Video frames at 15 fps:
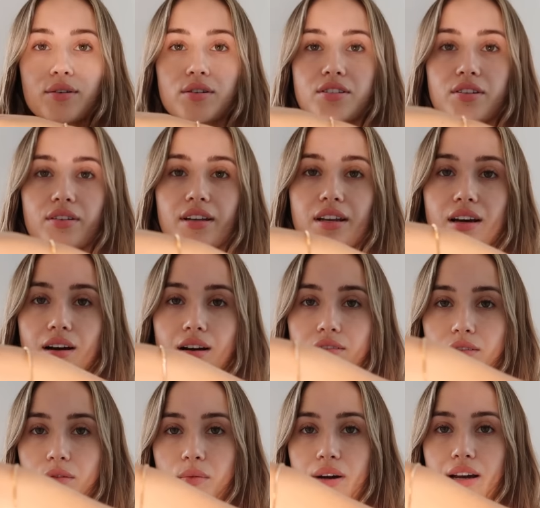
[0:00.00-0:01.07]
also
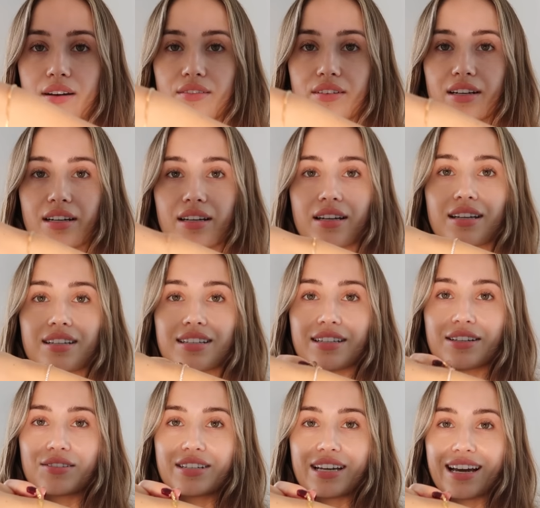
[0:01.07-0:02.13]
love wearing
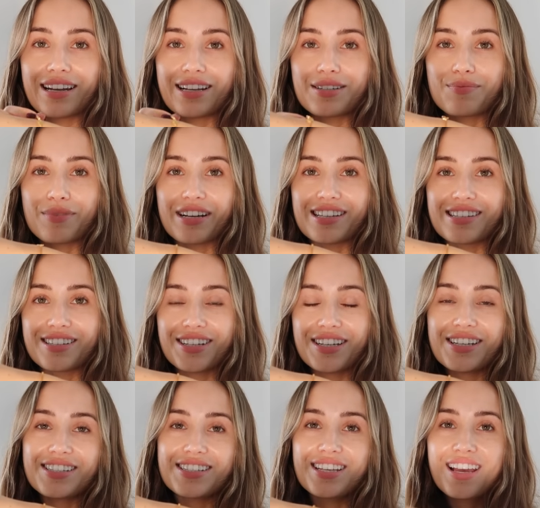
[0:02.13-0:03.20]
little tennis
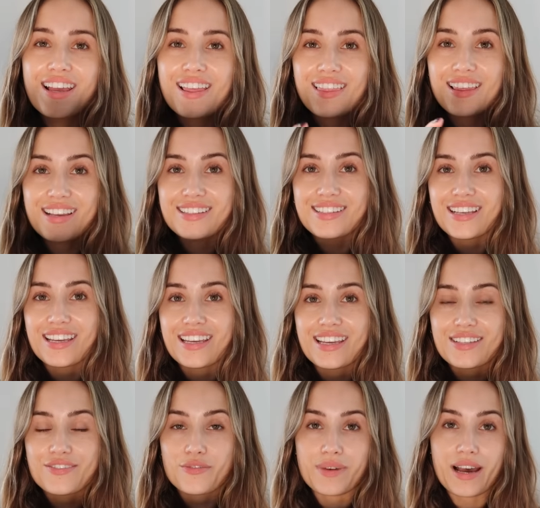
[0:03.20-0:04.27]
bracelets. This
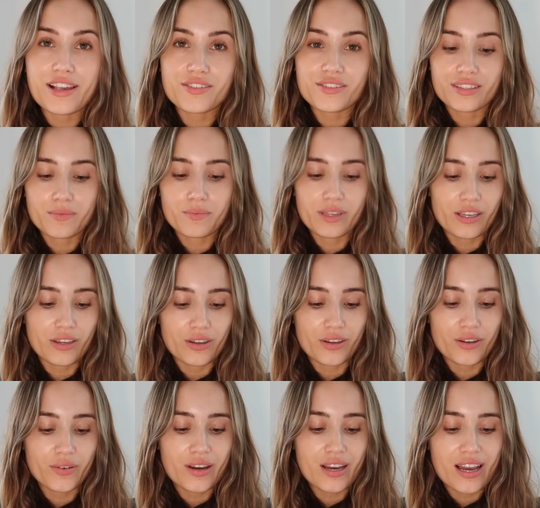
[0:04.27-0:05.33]
is from Astrid and
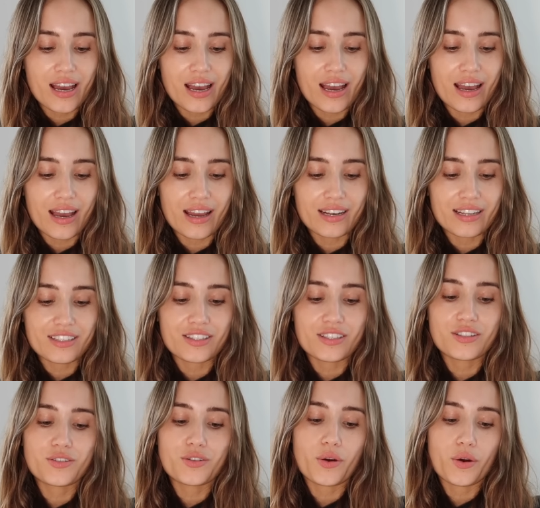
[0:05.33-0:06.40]
Miu, and it's
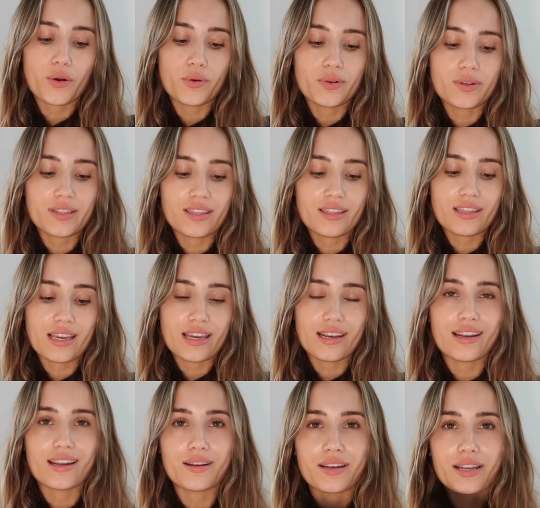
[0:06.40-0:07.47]
just so thin
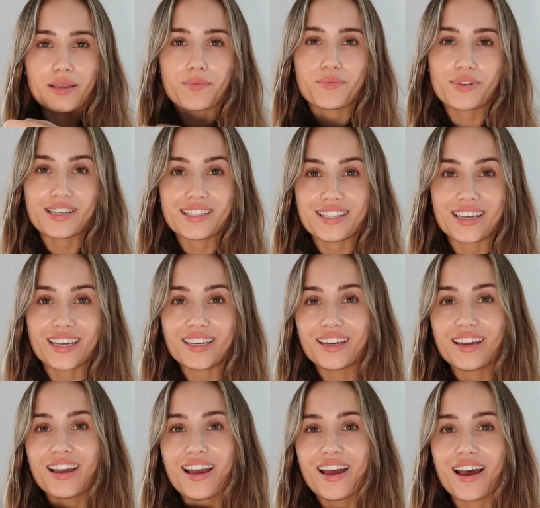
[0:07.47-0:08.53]
and like pretty.
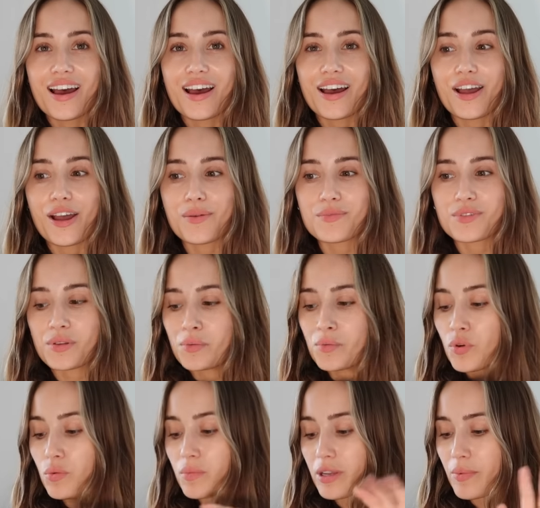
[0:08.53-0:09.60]
So I'm
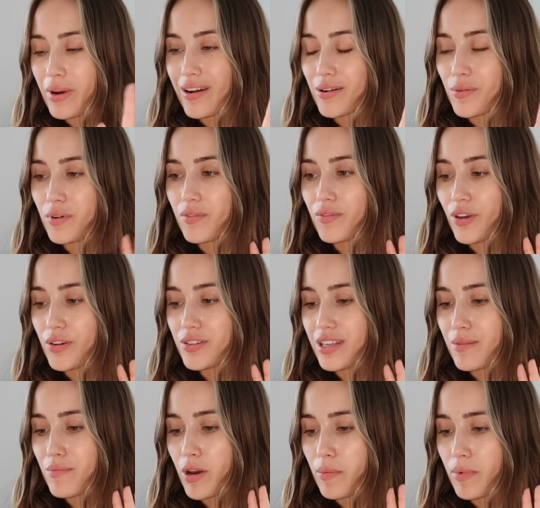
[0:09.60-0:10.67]
normally wearing one of those at
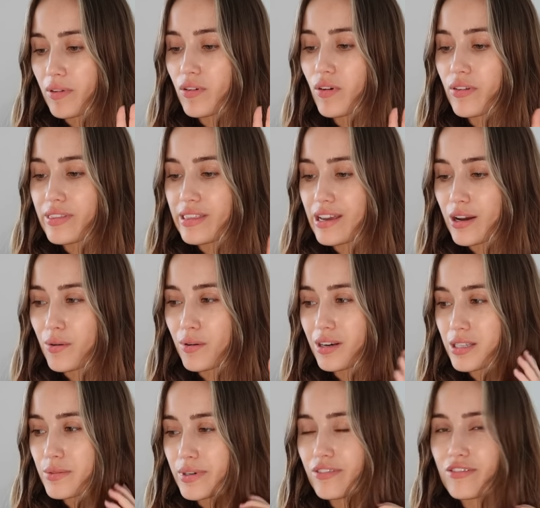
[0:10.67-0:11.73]
the moment. I've got a thicker one
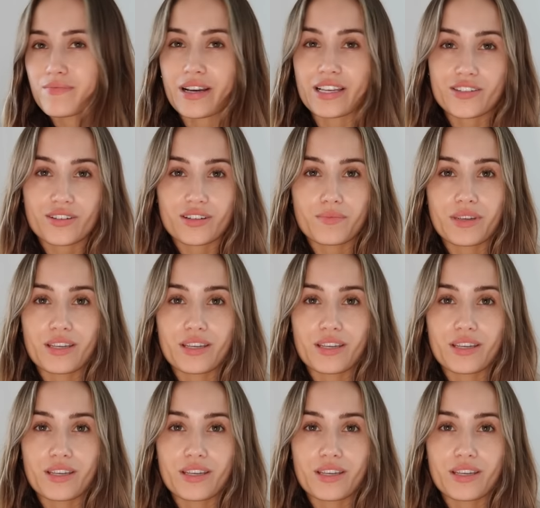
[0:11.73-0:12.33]
as well from Astrid and